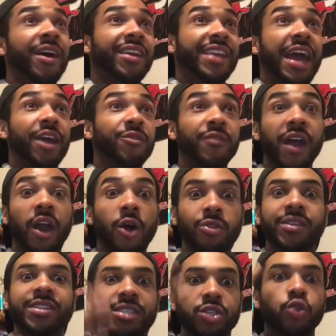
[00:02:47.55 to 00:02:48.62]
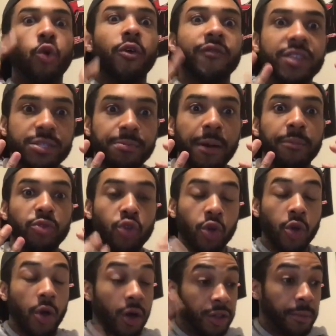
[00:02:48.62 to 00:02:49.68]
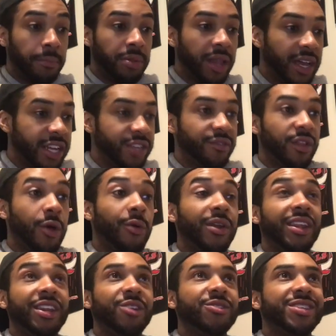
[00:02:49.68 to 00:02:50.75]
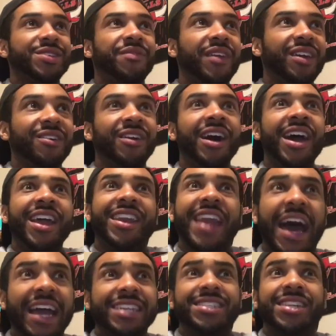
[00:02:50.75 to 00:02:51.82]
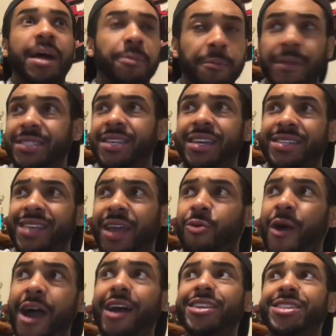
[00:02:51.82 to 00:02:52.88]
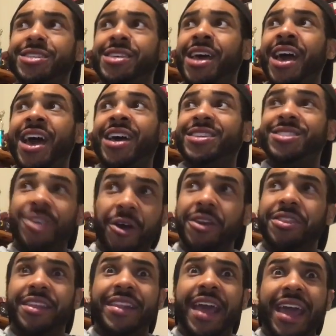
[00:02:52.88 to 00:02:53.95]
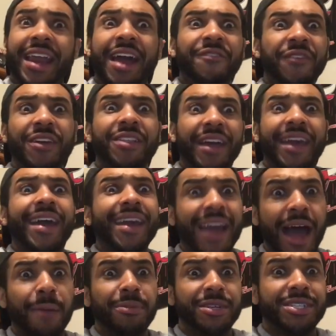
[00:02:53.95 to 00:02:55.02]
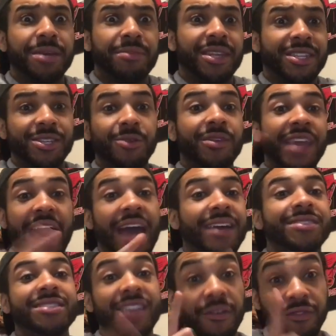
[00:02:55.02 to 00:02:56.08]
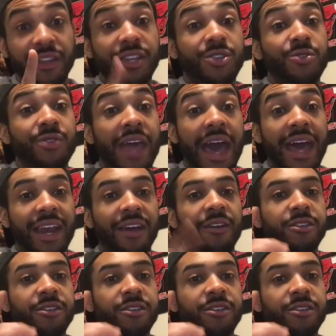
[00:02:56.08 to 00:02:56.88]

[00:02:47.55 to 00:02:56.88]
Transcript: Now you've got all these endorphins pumping through all the blood is flowing, and you just feel nice and optimistic. And it's like, wow, I just started the day and I feel like I accomplished something. So yeah, definitely do that.